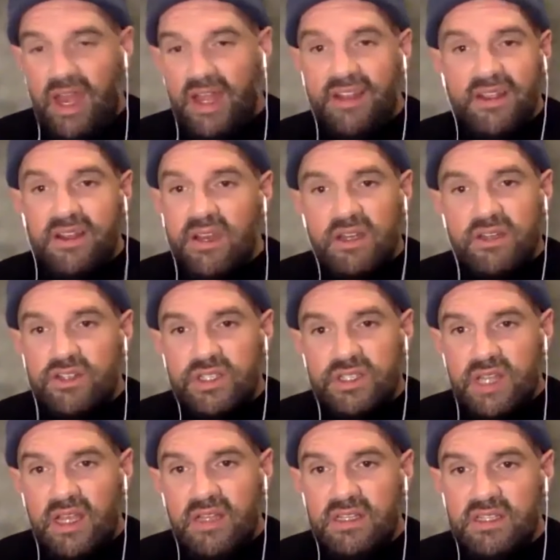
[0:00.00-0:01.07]
And I didn't
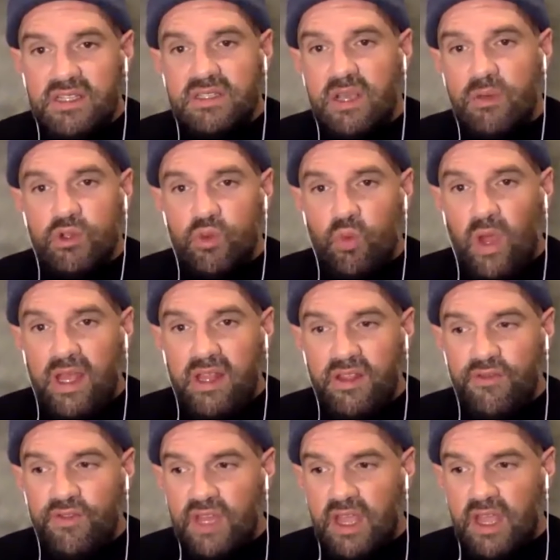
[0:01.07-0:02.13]
understand this because I was
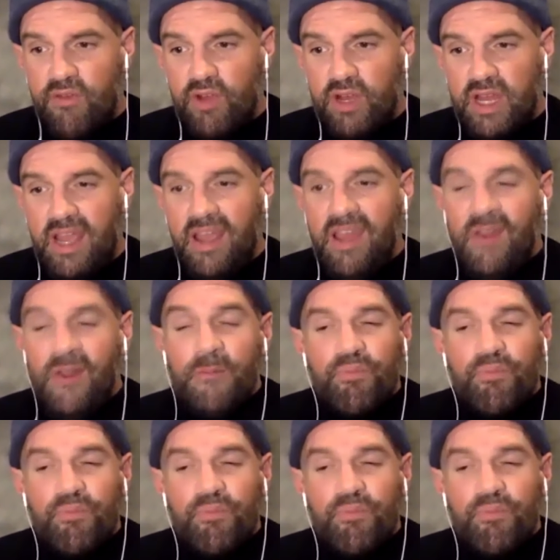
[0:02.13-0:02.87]
weightlifting every day,